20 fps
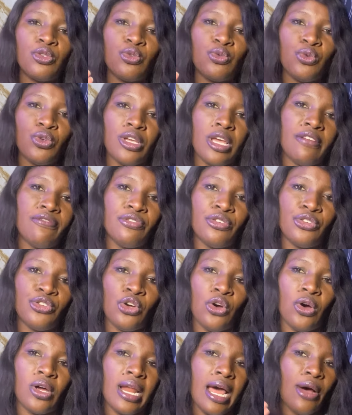to do a
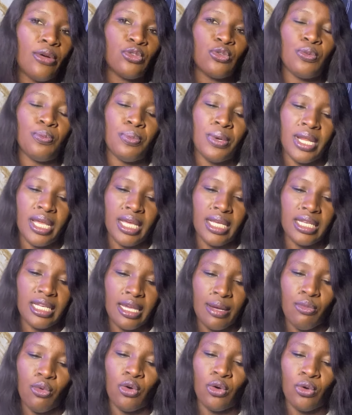video on how to play
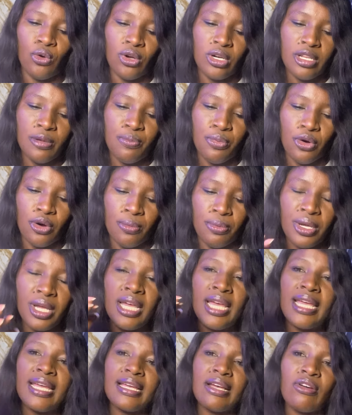game on Lollipop,
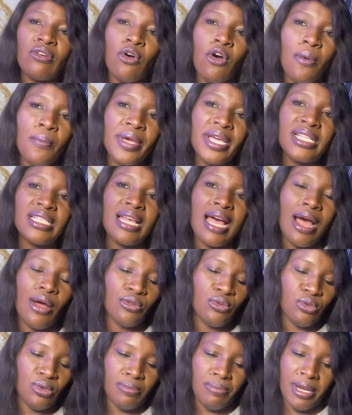comment how
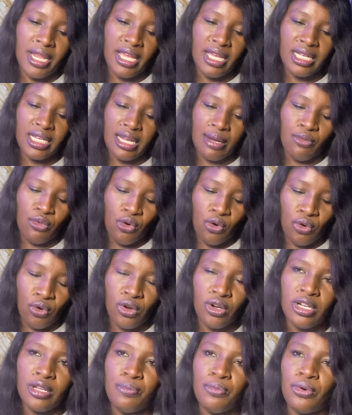to play game on
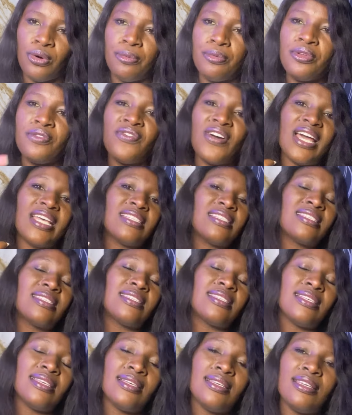Lollipop. If I
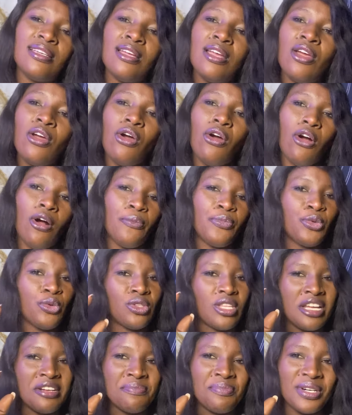see up to
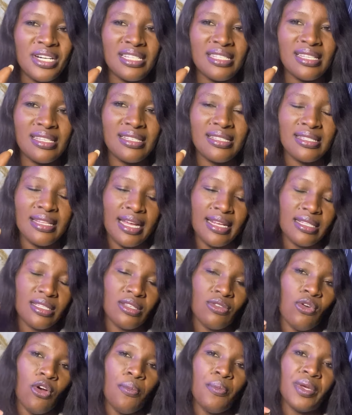10 persons
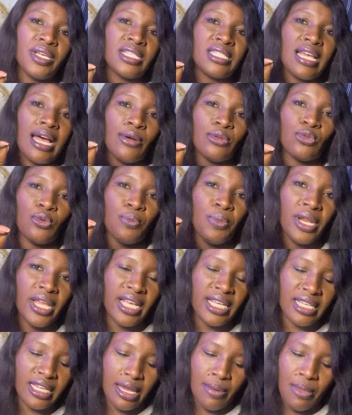that comment how to
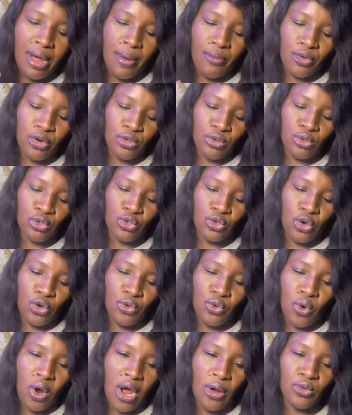play game, I'm going to show
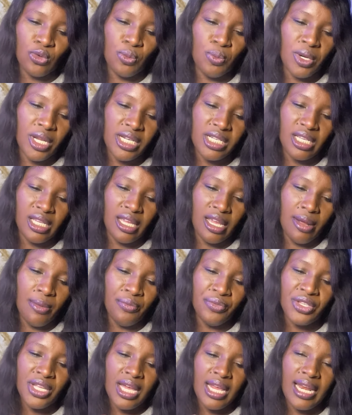you how to play the
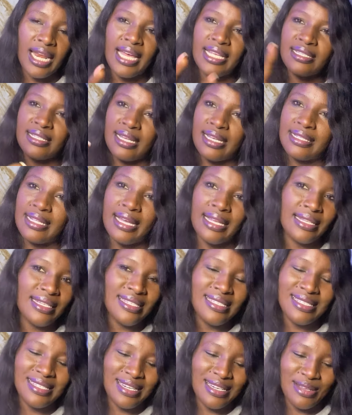game. Last night I
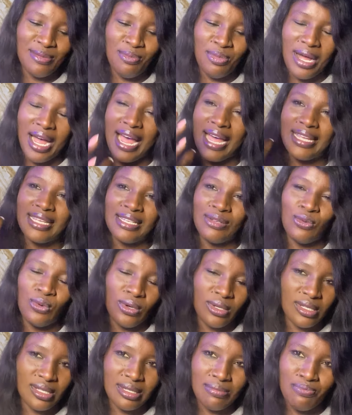didn't sleep. I
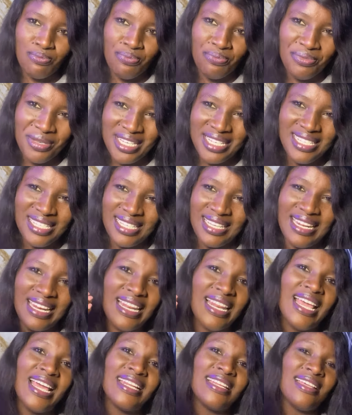was busy
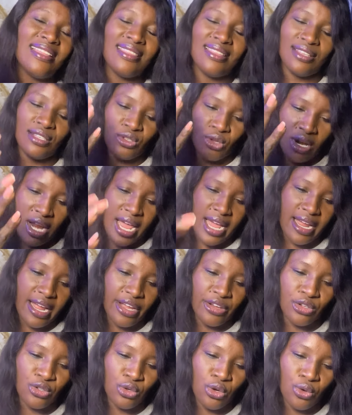learning this so that I
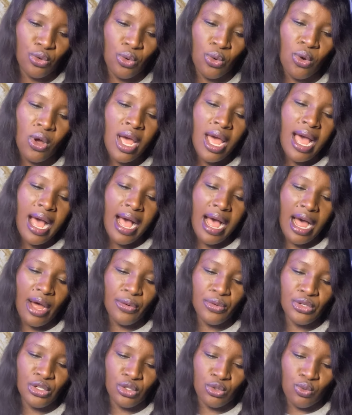can show you
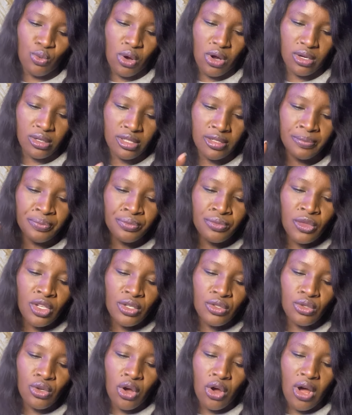how it works.
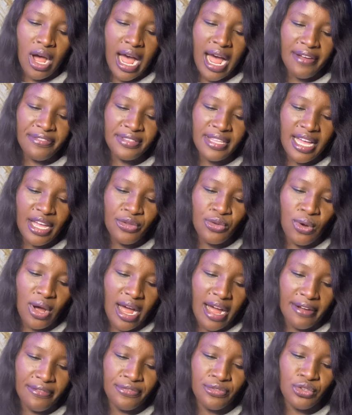So after you
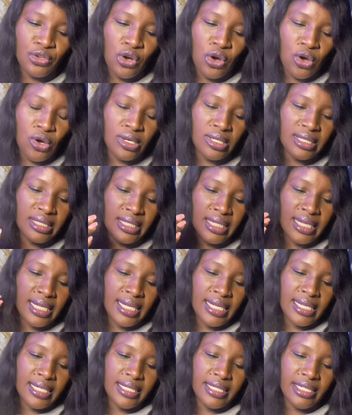have done
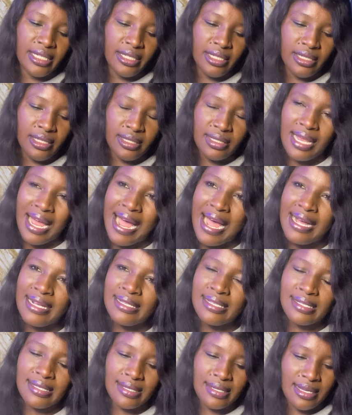the
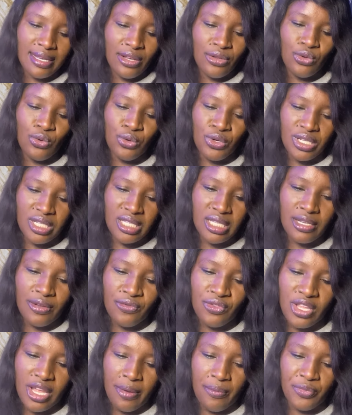tasks, you
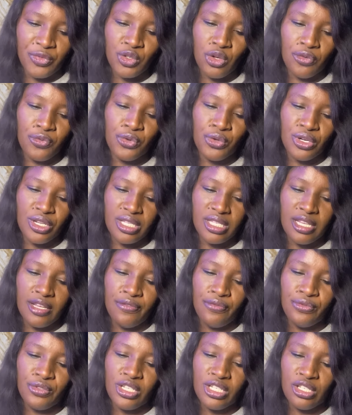receive them. So if you
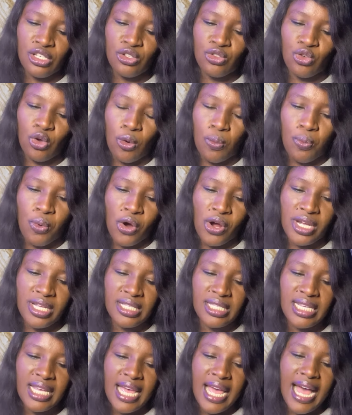receive, this is your
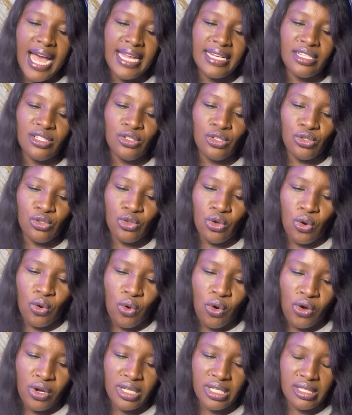point and this is your
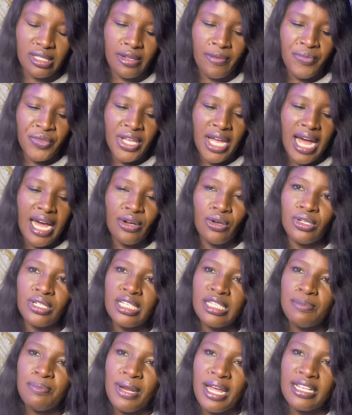coins. And on
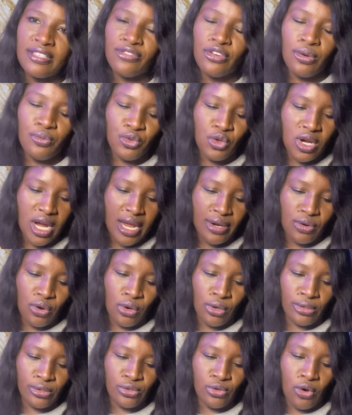this platform, you can
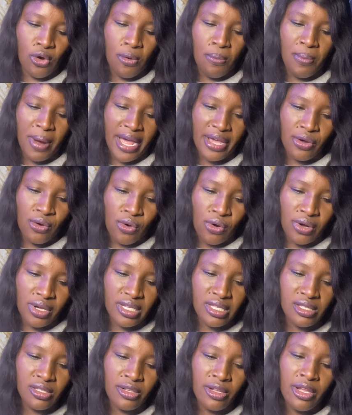also buy
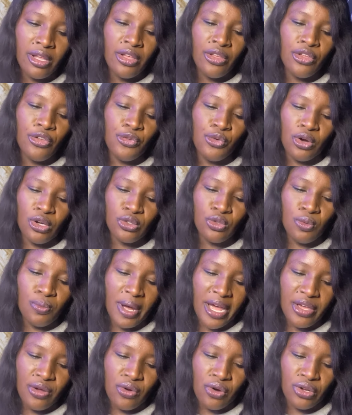coins. If you want to
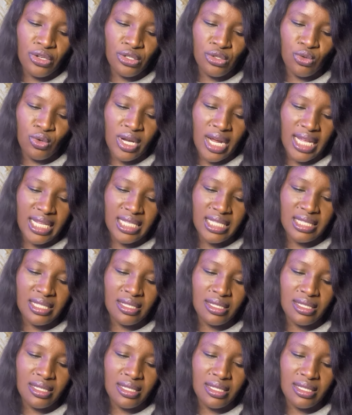buy coins, you can